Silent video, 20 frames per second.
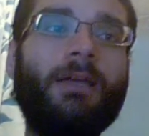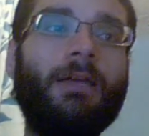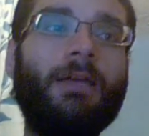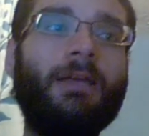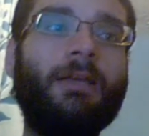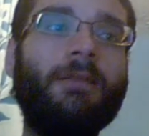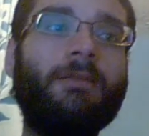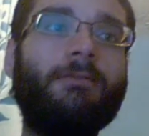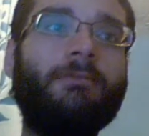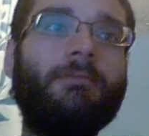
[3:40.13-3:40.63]

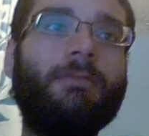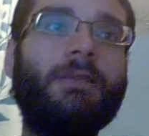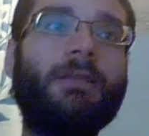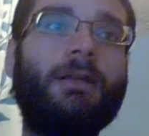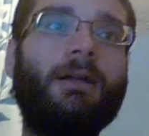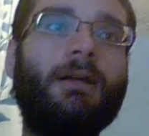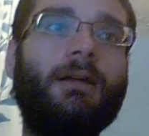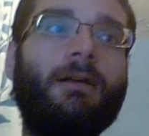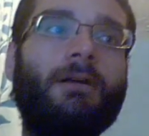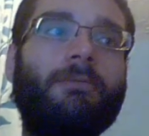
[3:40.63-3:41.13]
in
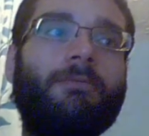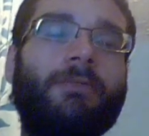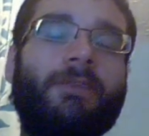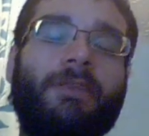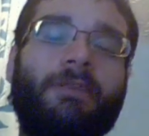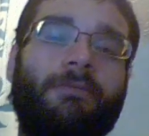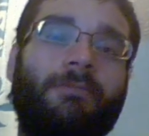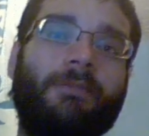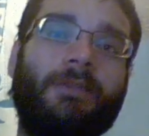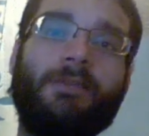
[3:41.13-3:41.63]

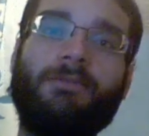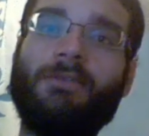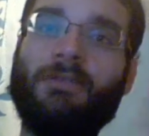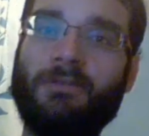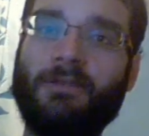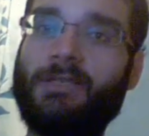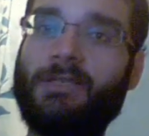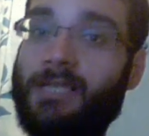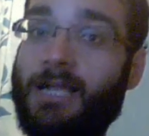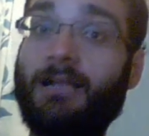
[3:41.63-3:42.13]
the
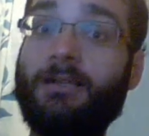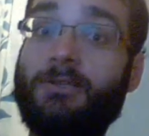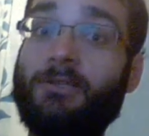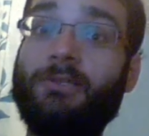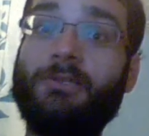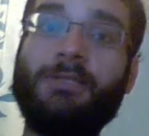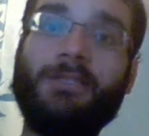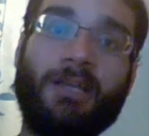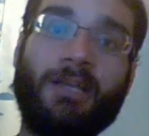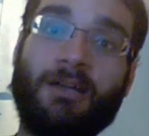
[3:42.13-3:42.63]

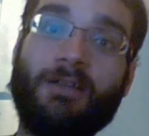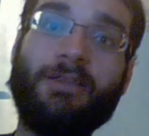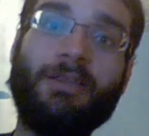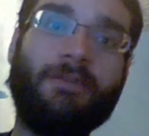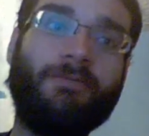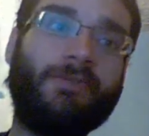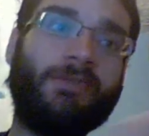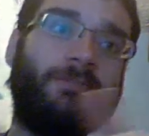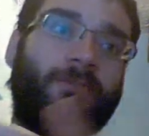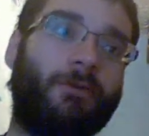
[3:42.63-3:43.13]
skeletons that
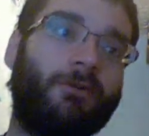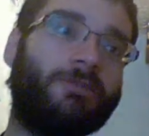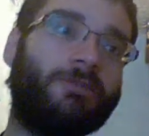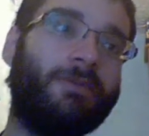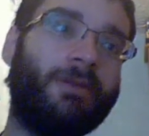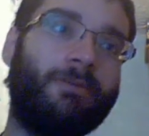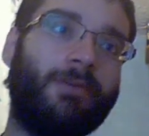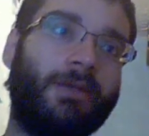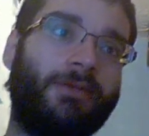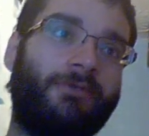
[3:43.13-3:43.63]
have
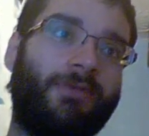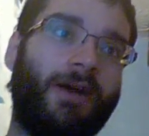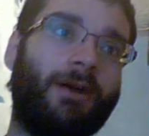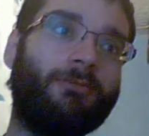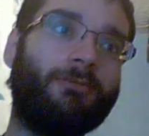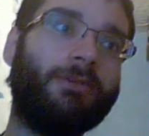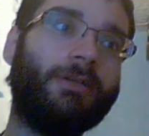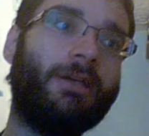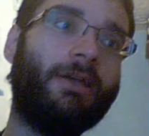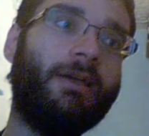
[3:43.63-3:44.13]
supposedly been
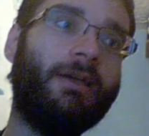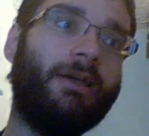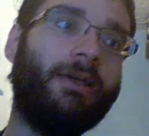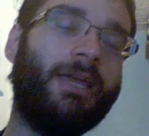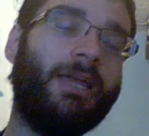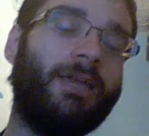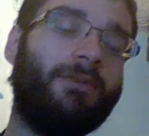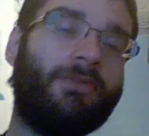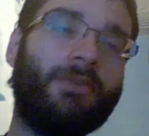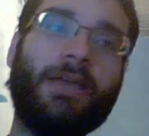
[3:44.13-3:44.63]
found,
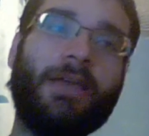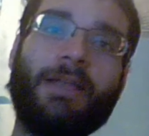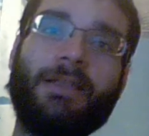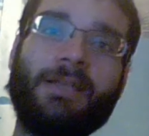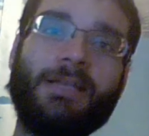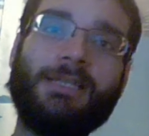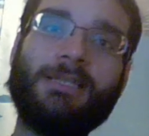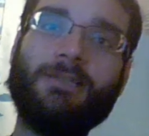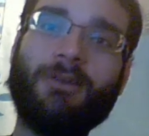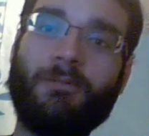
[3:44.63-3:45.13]
even then
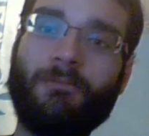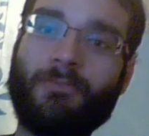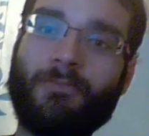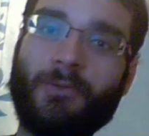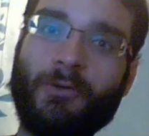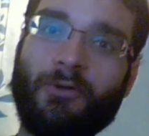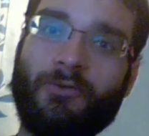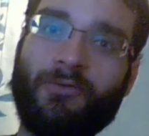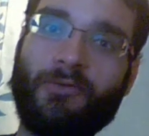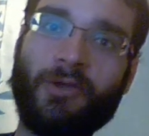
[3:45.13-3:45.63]
it's not
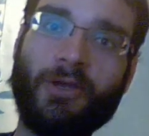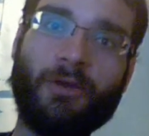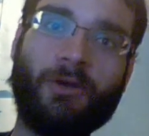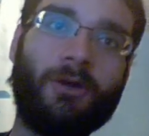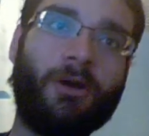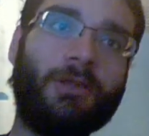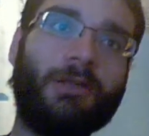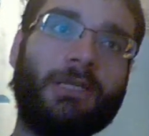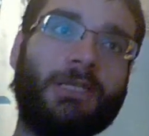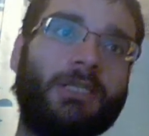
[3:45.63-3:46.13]
proof for your
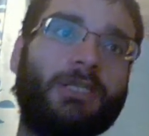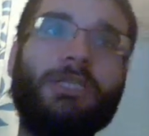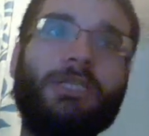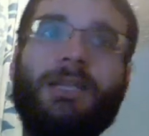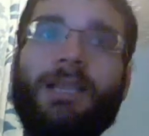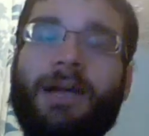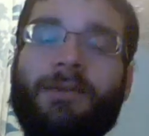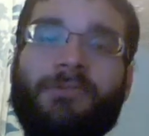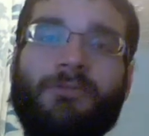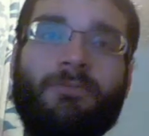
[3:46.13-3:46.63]
God, because you
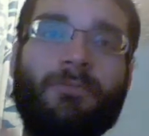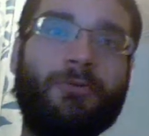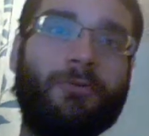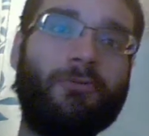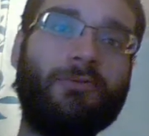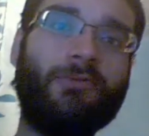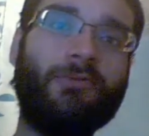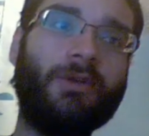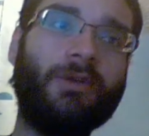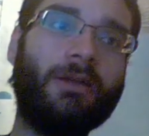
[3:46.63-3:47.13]
still have to
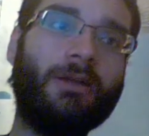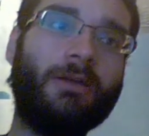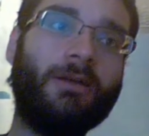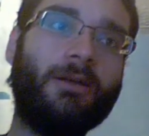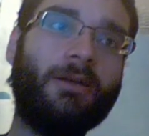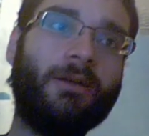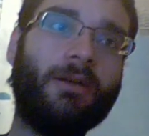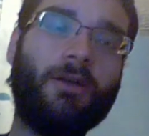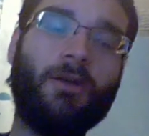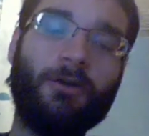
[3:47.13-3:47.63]
prove
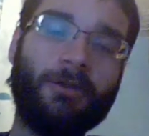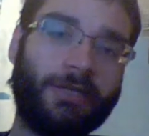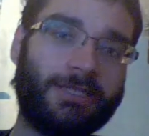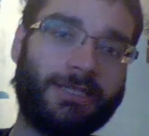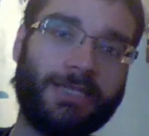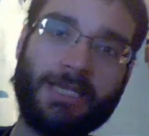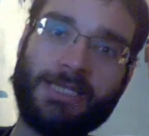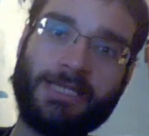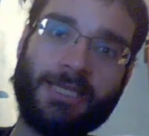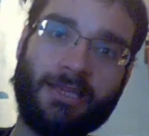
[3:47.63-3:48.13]
God
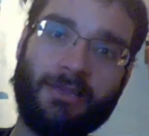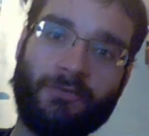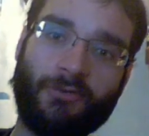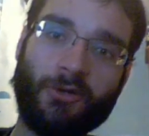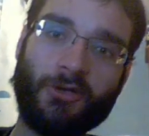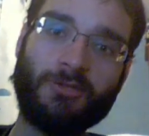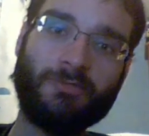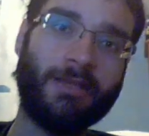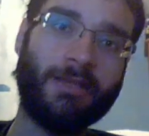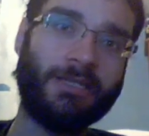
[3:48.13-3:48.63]
exists in the
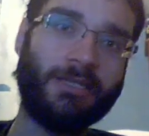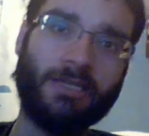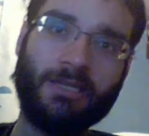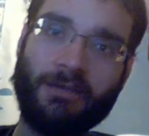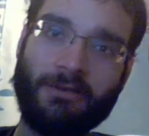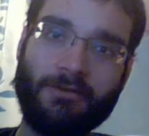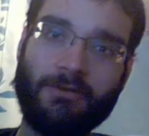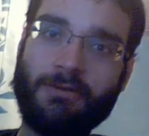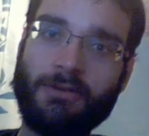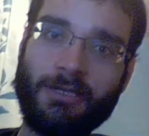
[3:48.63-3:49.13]
first place.
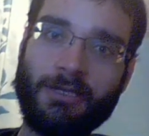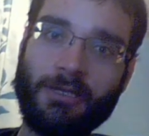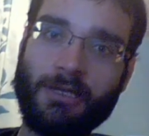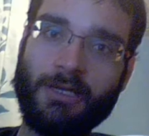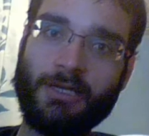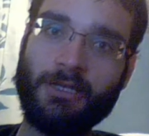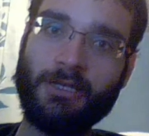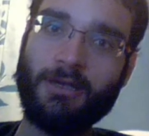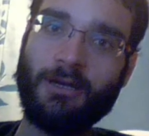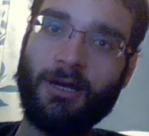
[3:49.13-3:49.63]

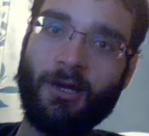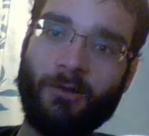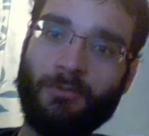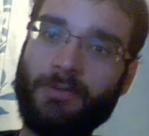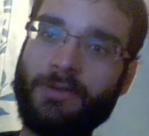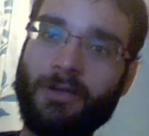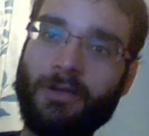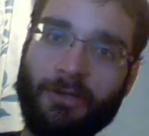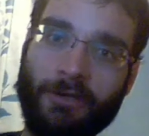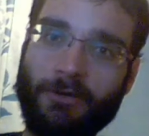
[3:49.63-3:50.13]
I
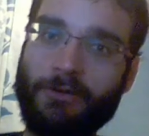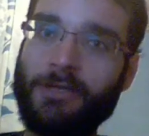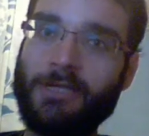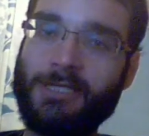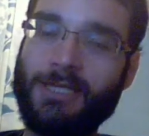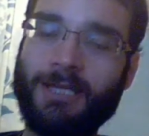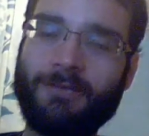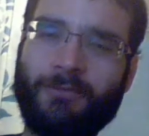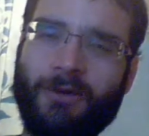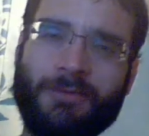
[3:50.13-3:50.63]
hope you
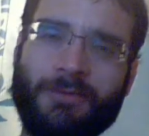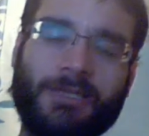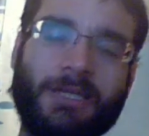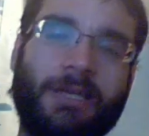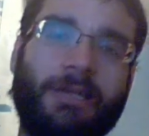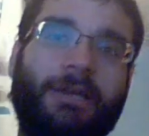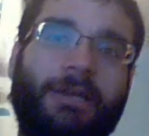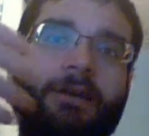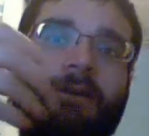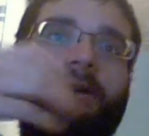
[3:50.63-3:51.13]
understand what I'm
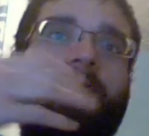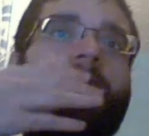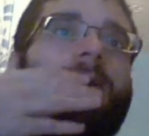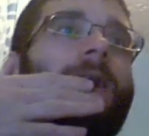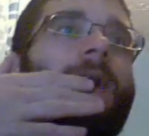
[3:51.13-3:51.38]
saying here.